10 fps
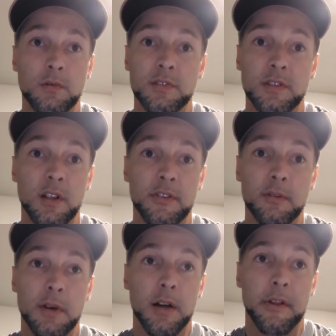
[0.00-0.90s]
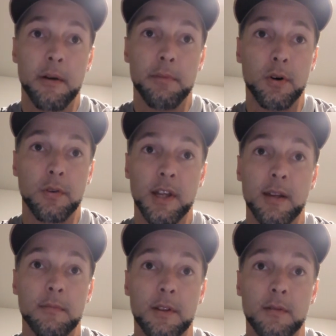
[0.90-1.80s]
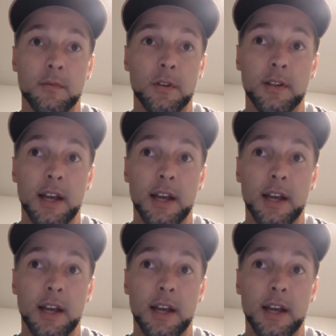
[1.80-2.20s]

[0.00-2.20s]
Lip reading: was nothing about that bowl game that really